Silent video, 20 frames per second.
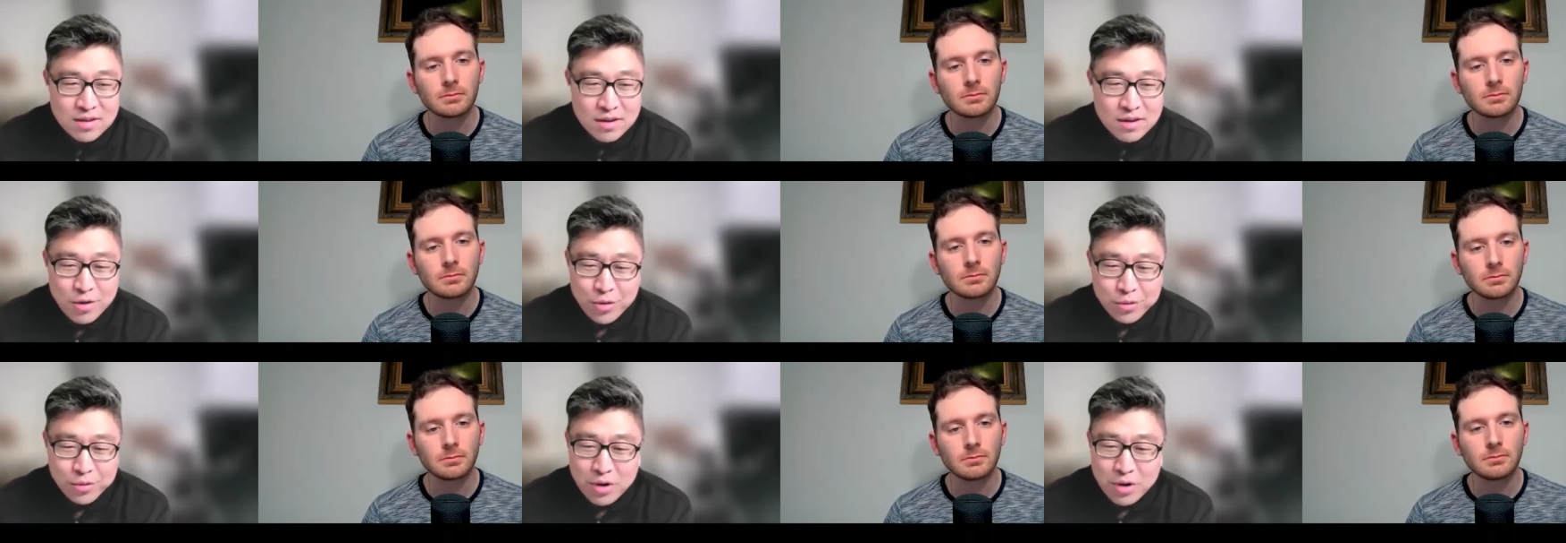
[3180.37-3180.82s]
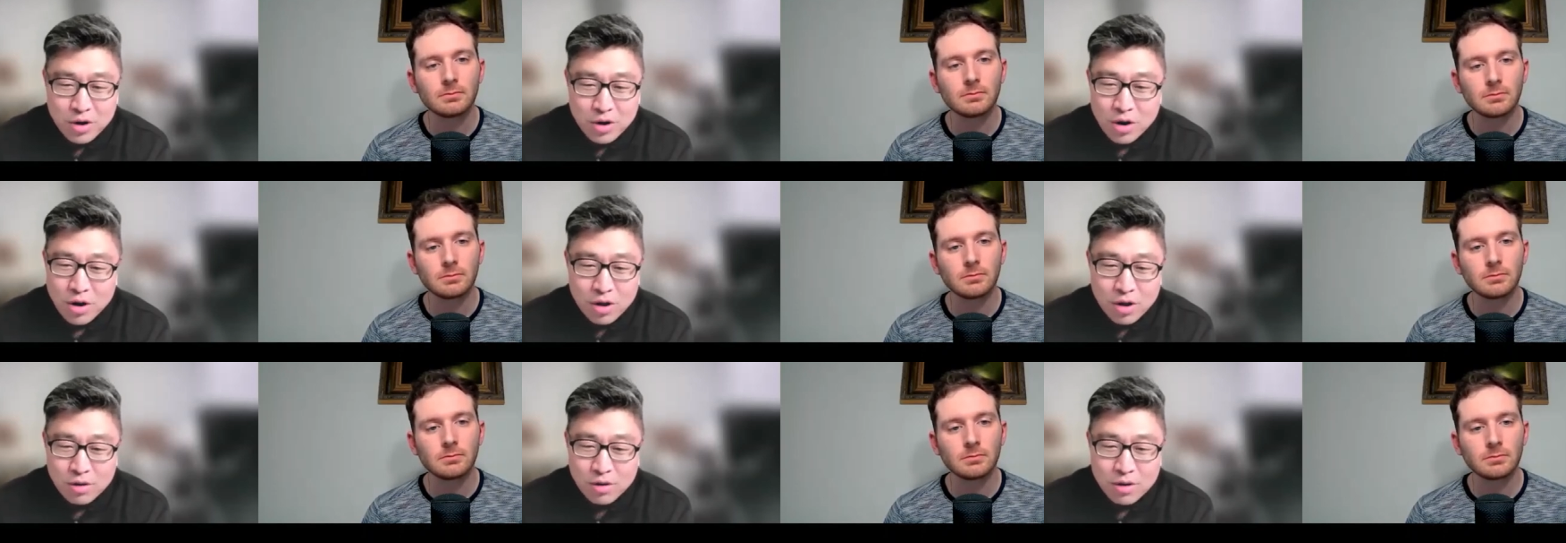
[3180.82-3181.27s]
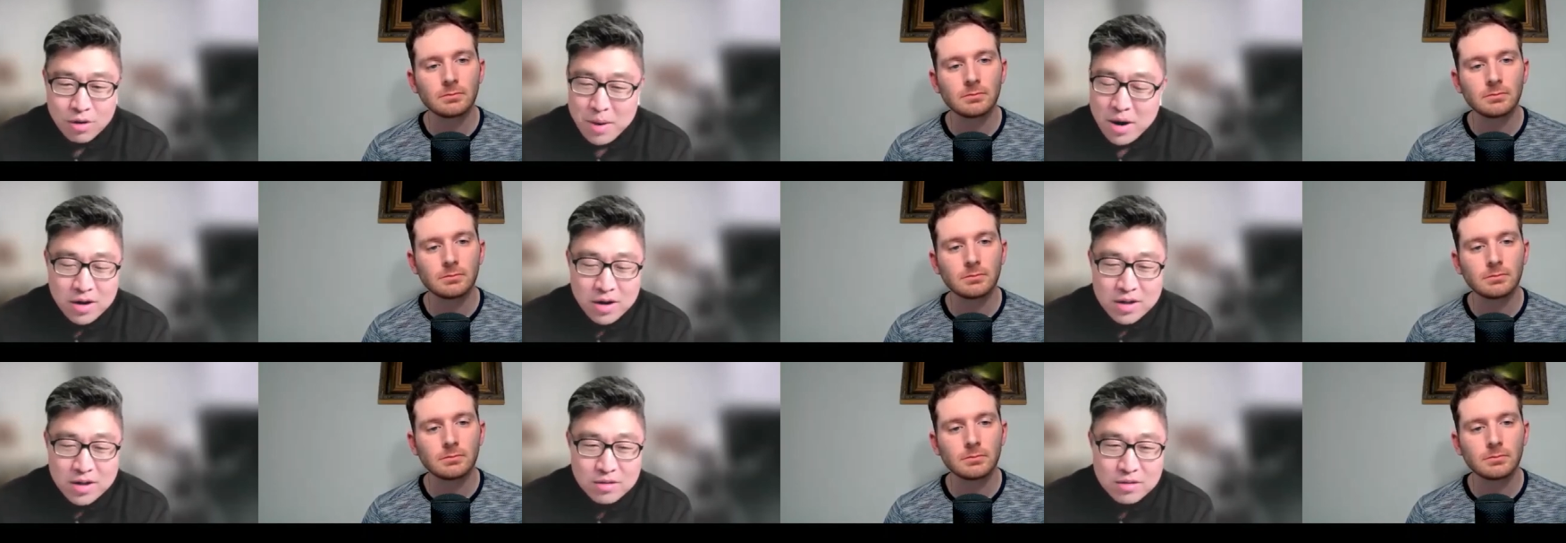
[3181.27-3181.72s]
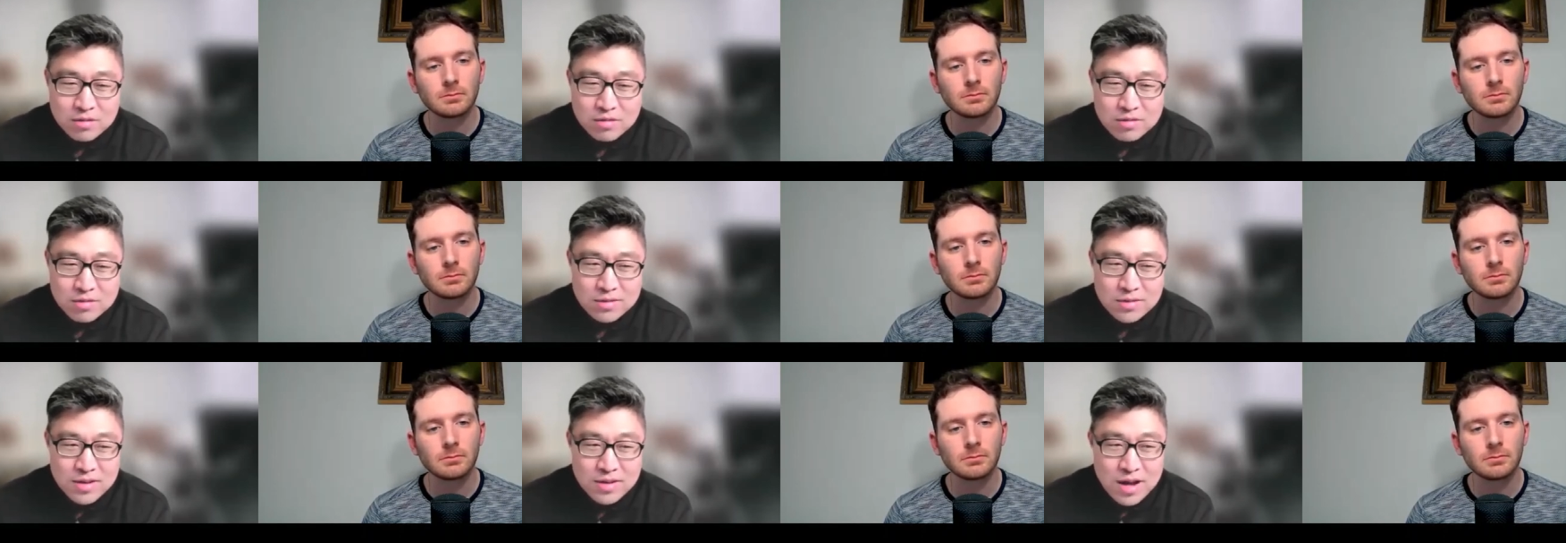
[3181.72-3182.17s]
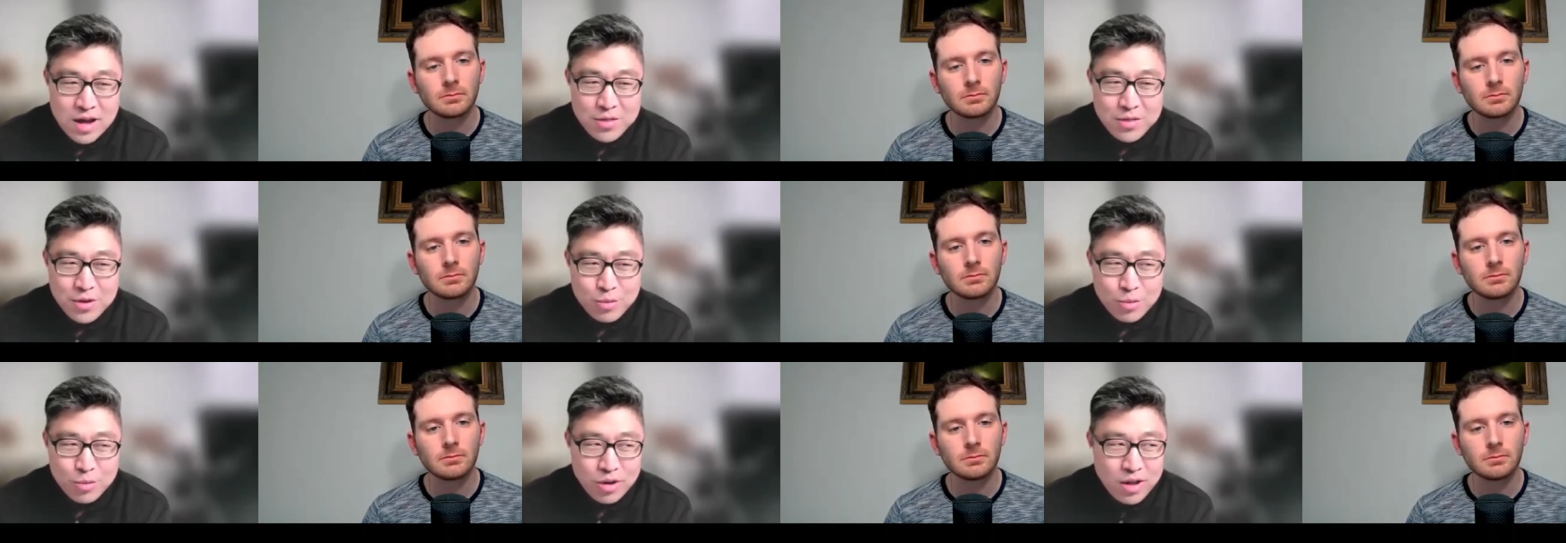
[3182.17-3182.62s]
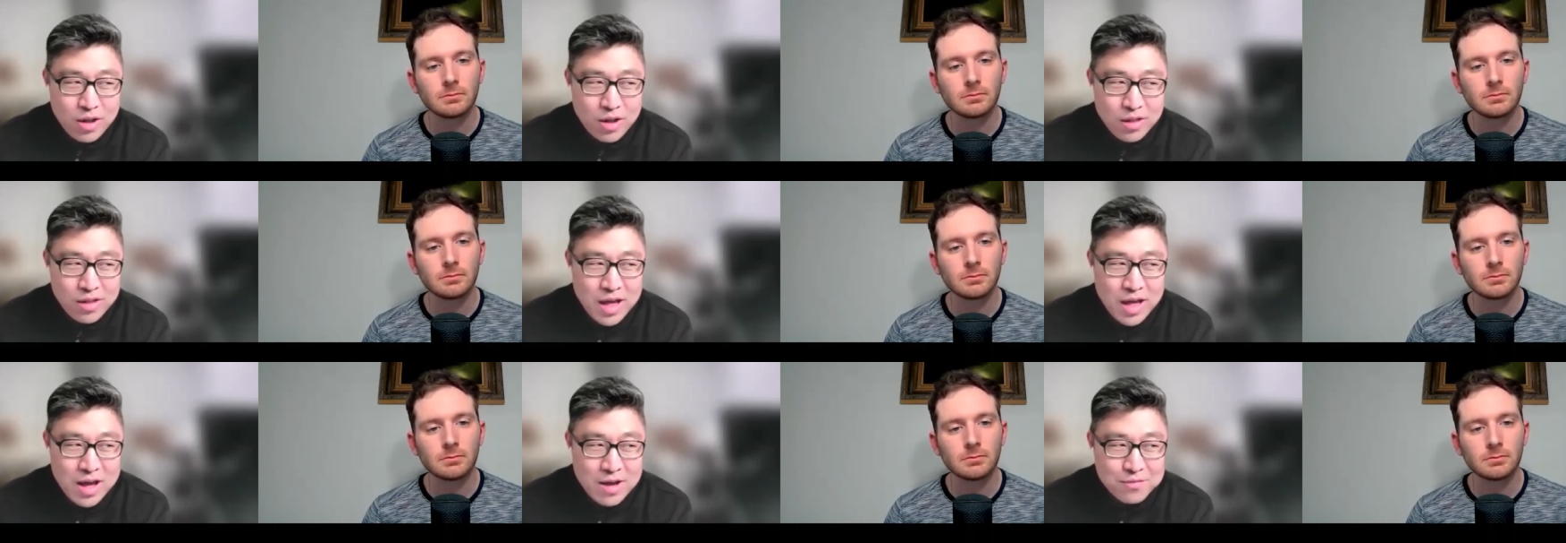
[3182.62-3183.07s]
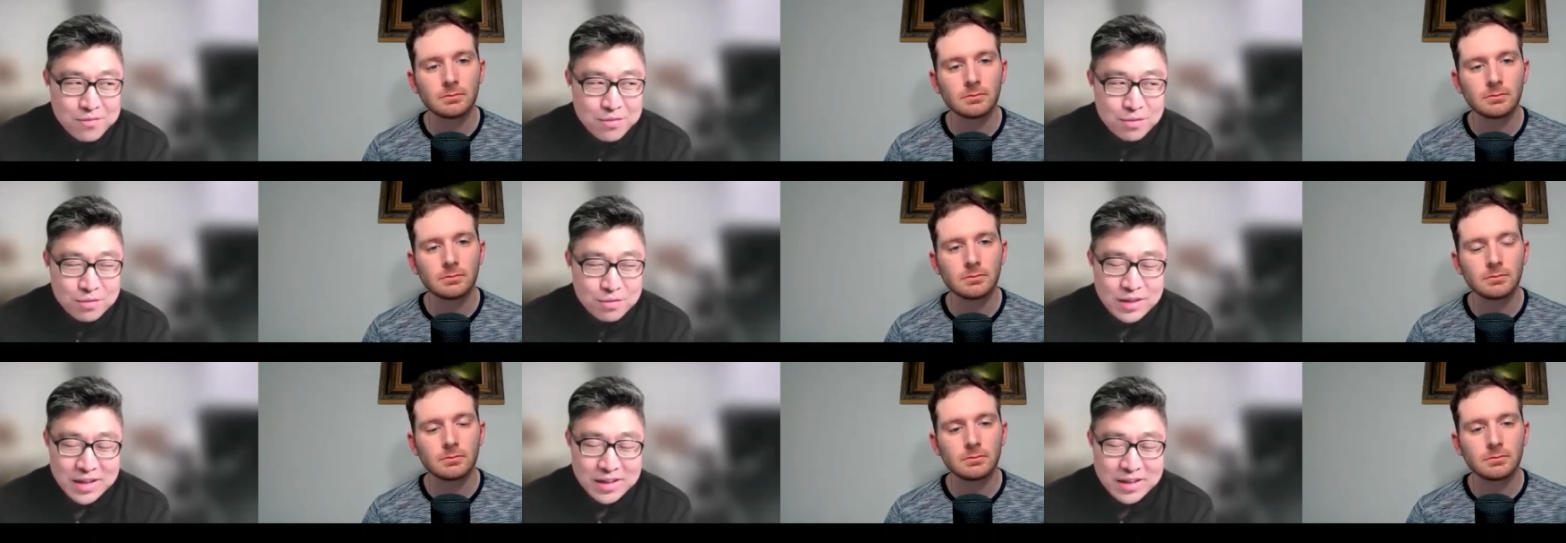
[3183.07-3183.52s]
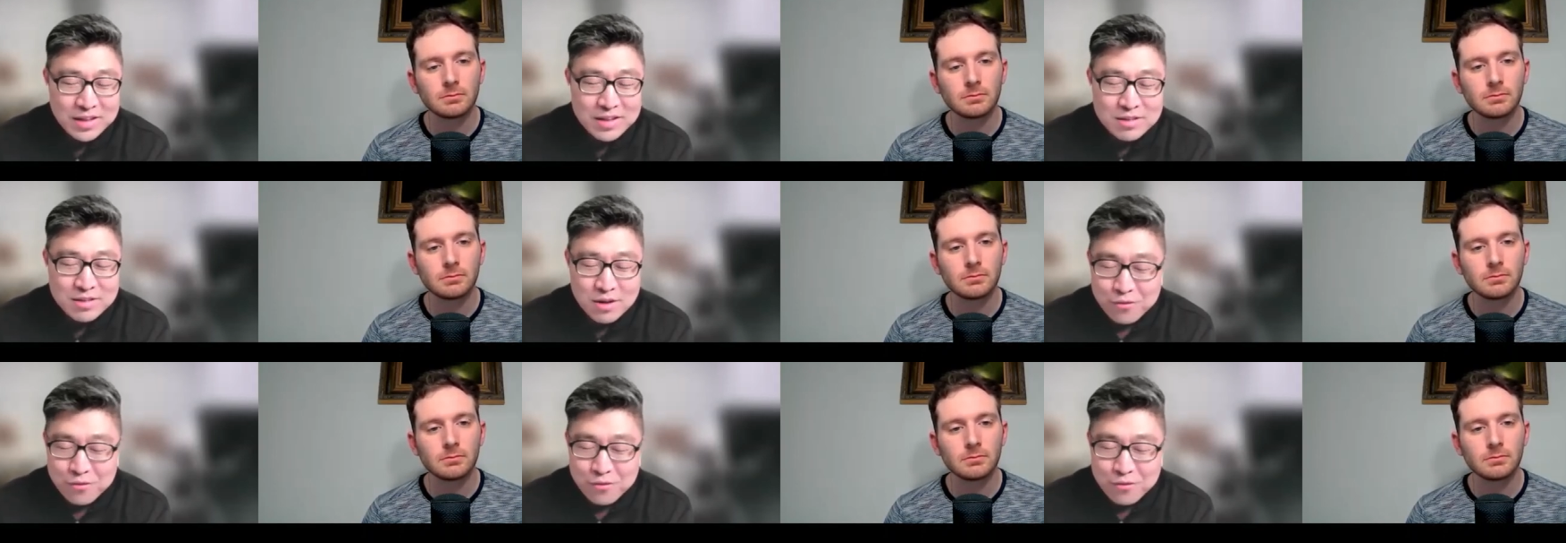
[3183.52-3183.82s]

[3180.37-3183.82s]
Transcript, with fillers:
Speaker 1: although they're all Americans, I think we'll all have slightly